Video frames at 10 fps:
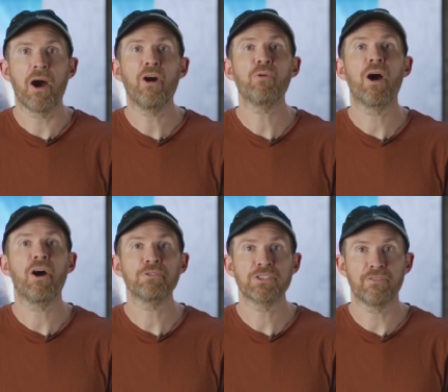a whole
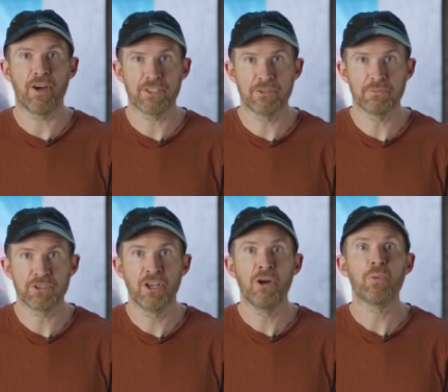host of
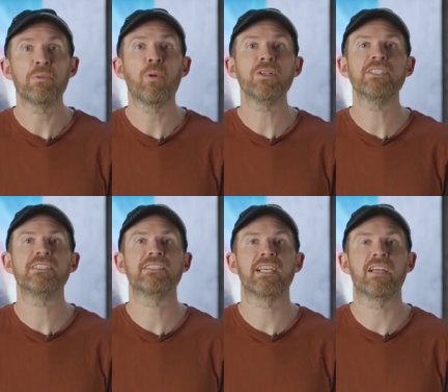items, we
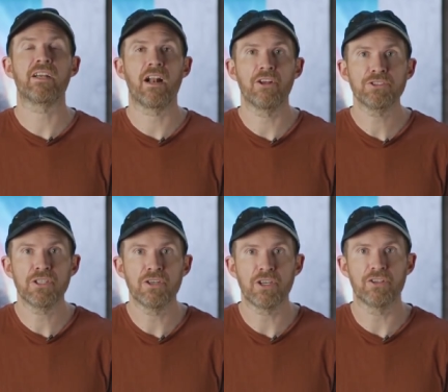wanted to take a
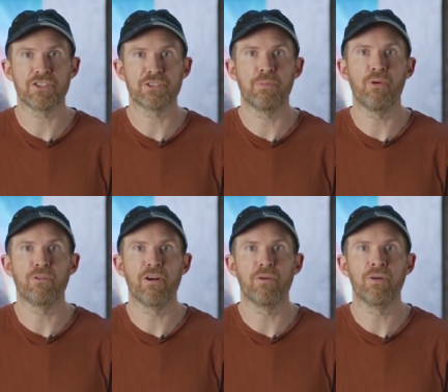close look at the
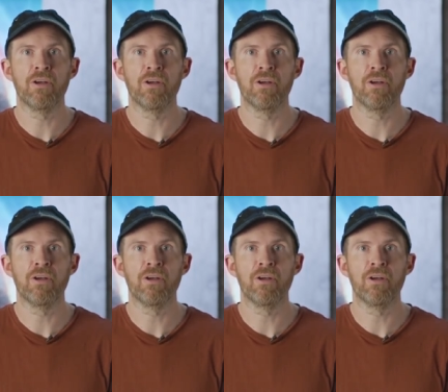support role.